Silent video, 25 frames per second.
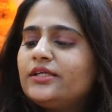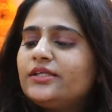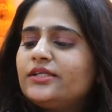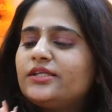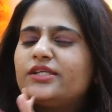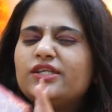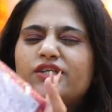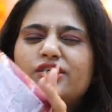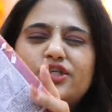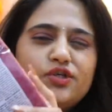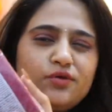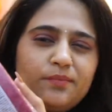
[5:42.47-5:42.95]

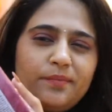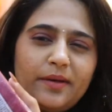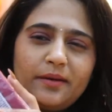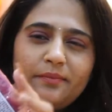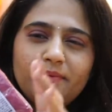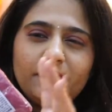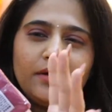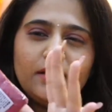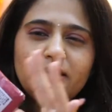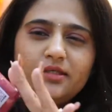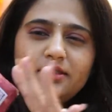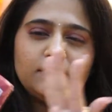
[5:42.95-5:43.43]
tissue
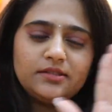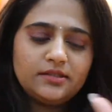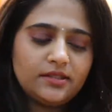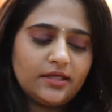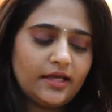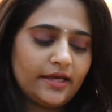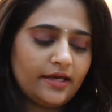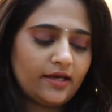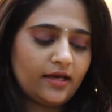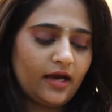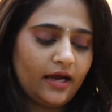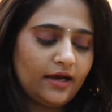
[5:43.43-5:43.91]
papers
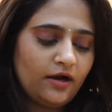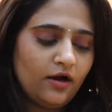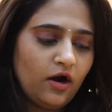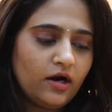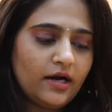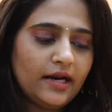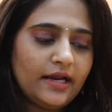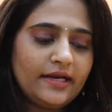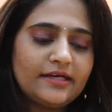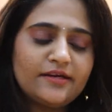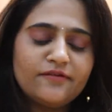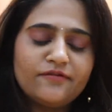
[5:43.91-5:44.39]
like I
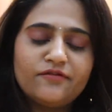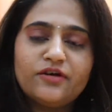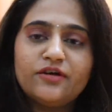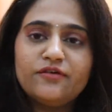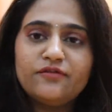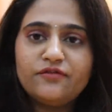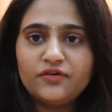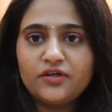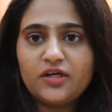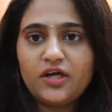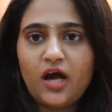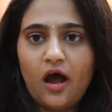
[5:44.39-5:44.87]
got like different
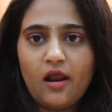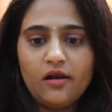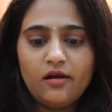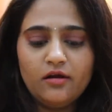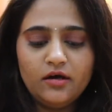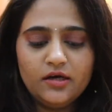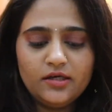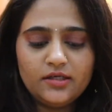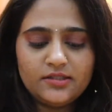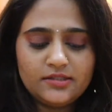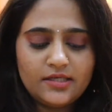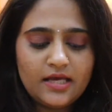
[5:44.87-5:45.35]
different
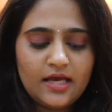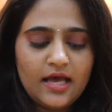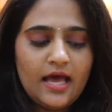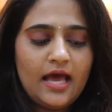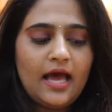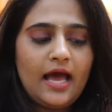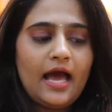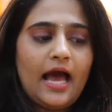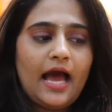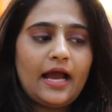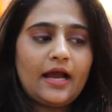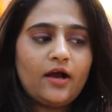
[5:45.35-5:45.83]
colors
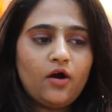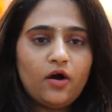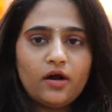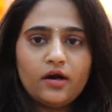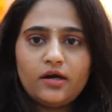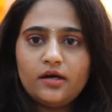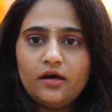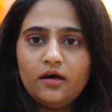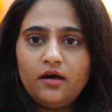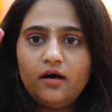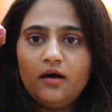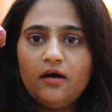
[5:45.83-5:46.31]
I
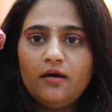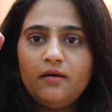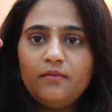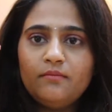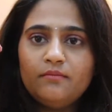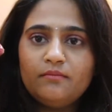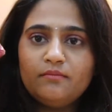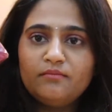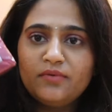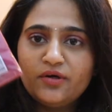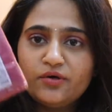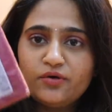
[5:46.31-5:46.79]
got a
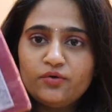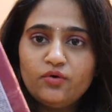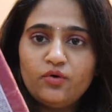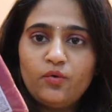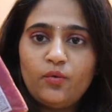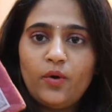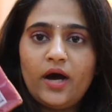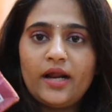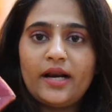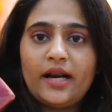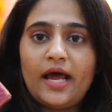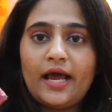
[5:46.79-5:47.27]
maroon
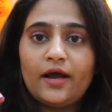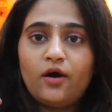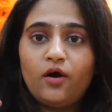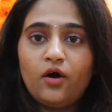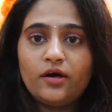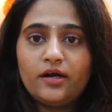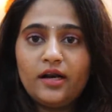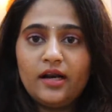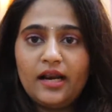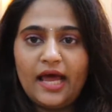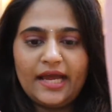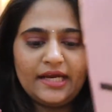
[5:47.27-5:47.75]
one I
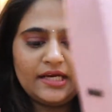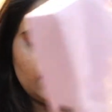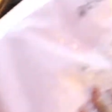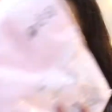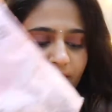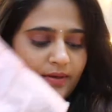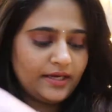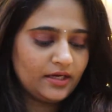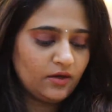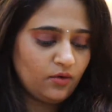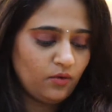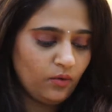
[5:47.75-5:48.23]
got a light
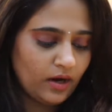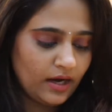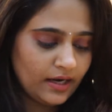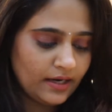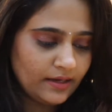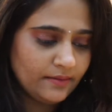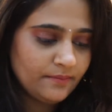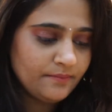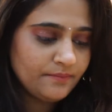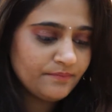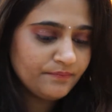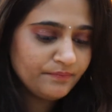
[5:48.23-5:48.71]
pink
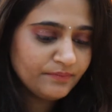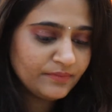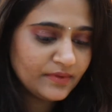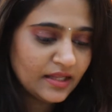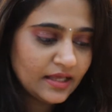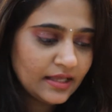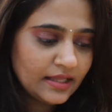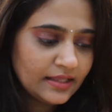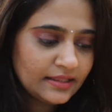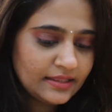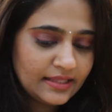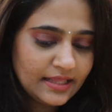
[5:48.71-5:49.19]
one
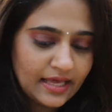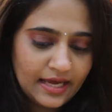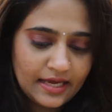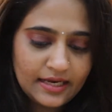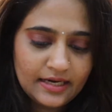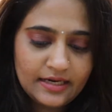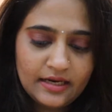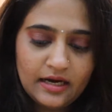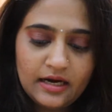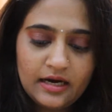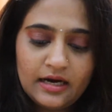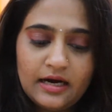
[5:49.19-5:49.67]

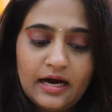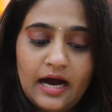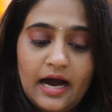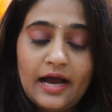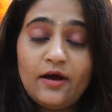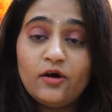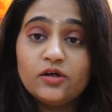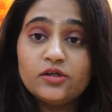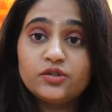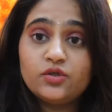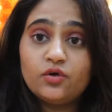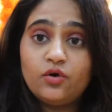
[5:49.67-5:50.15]
then uh, I
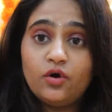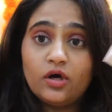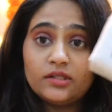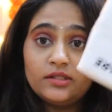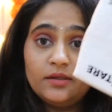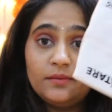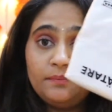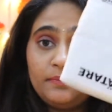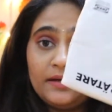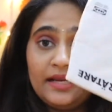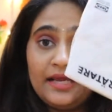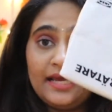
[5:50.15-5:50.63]
also got
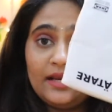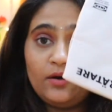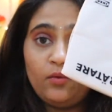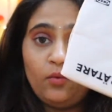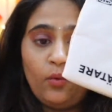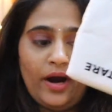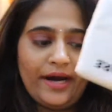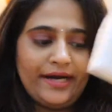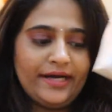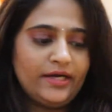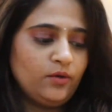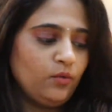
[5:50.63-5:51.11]
the plain
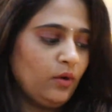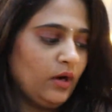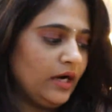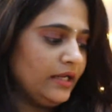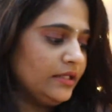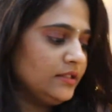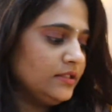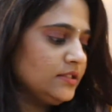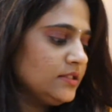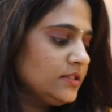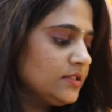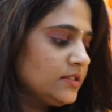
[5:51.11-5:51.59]
white
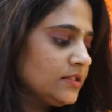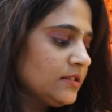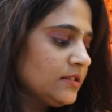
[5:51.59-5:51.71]
one